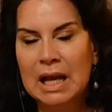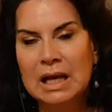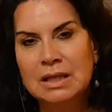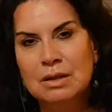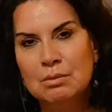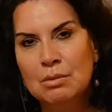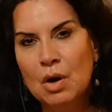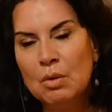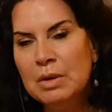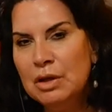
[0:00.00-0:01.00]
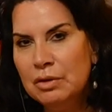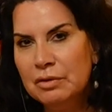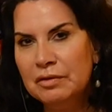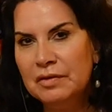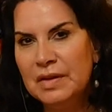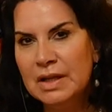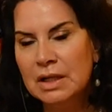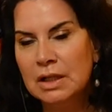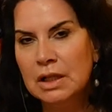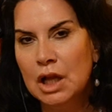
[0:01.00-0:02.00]
And the moment you
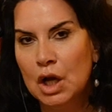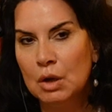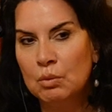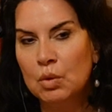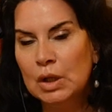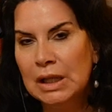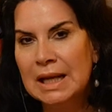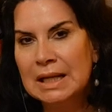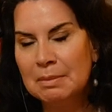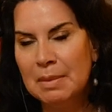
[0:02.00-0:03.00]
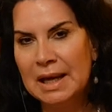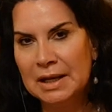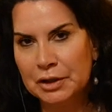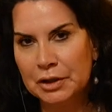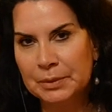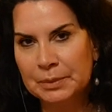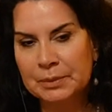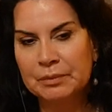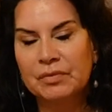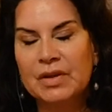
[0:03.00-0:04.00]
feel more like matter,
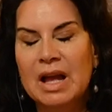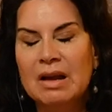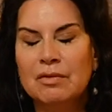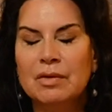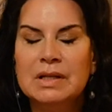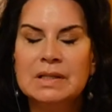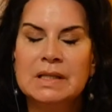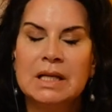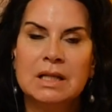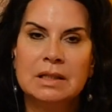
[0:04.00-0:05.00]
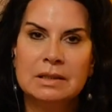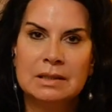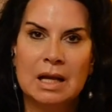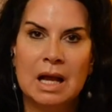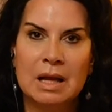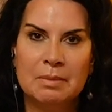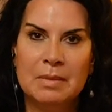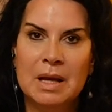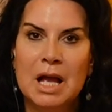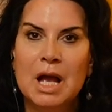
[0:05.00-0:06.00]
every single time,
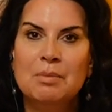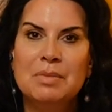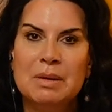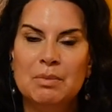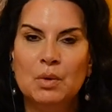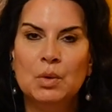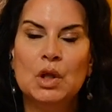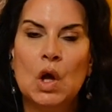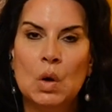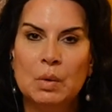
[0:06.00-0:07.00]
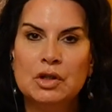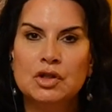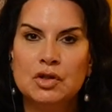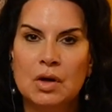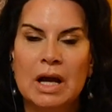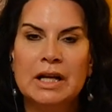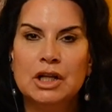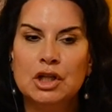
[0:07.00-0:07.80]
people will always try to